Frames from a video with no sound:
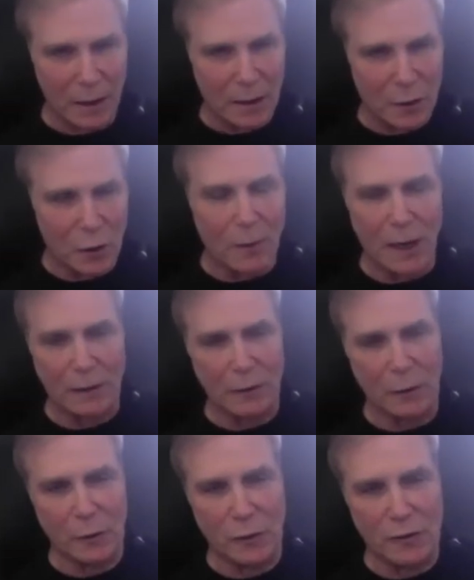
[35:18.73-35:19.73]
You might
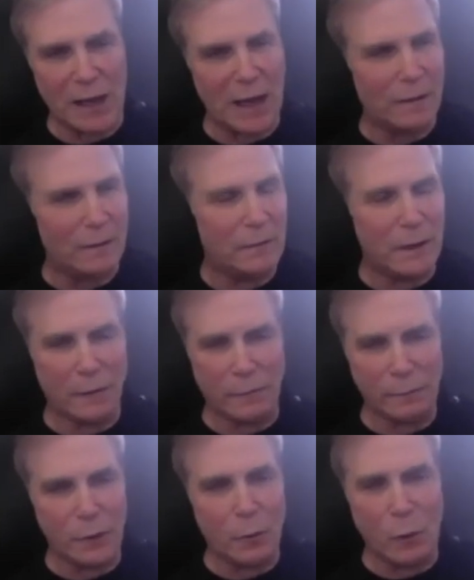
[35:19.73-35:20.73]
lose that the
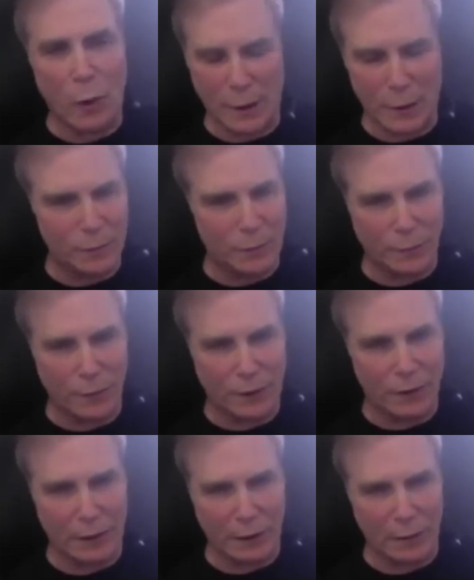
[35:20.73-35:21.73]
the wonderful
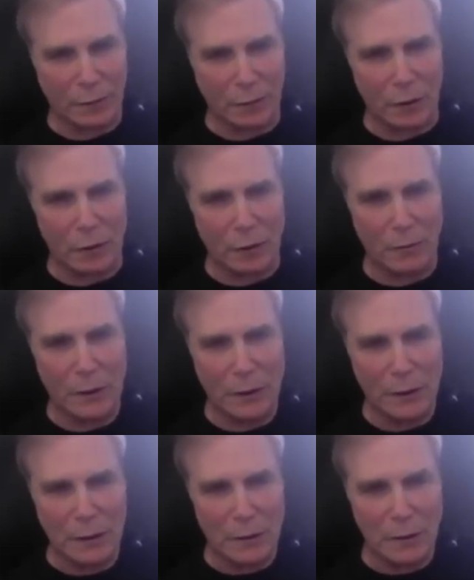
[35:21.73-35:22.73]
feeling of Chrome
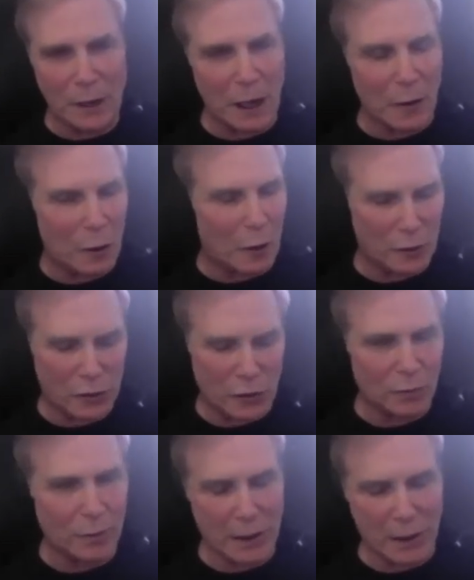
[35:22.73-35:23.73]
or, or excuse
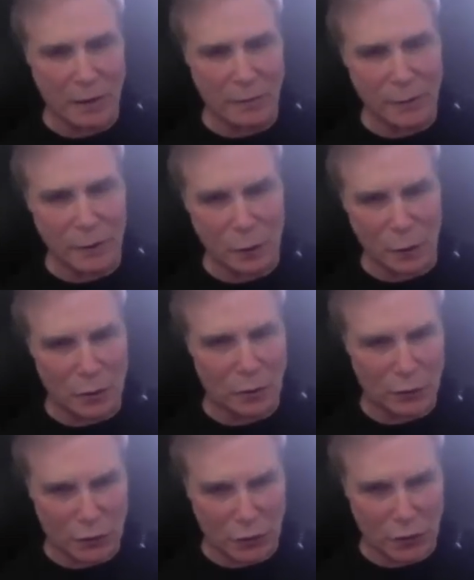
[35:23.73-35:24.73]
me, of the Google
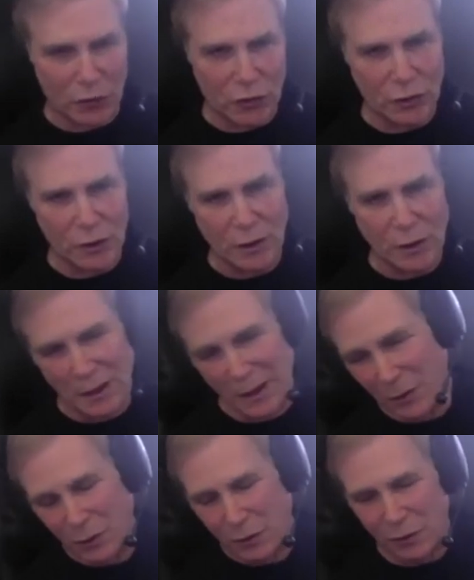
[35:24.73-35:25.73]
search. Mm-hmm. And
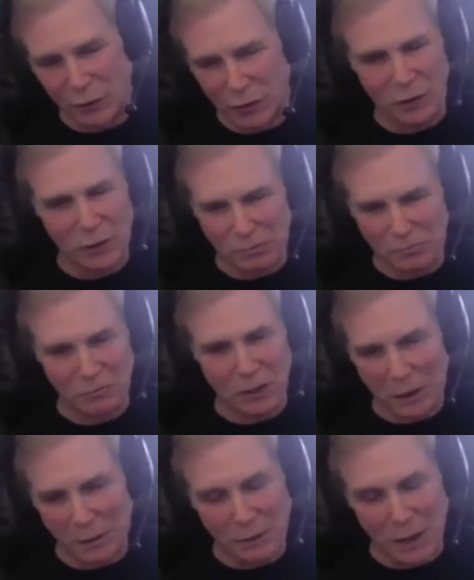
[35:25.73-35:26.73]
Google search, you
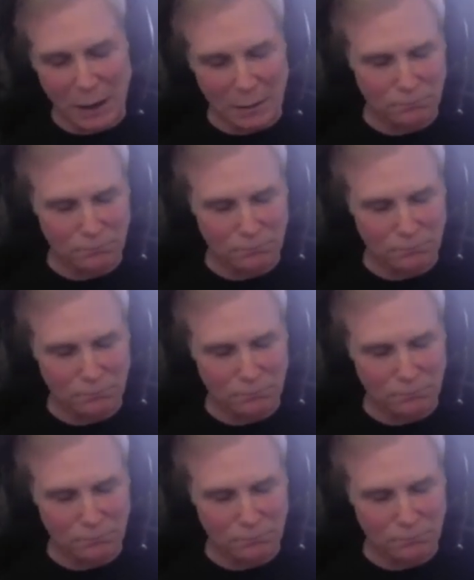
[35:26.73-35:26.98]
know, I,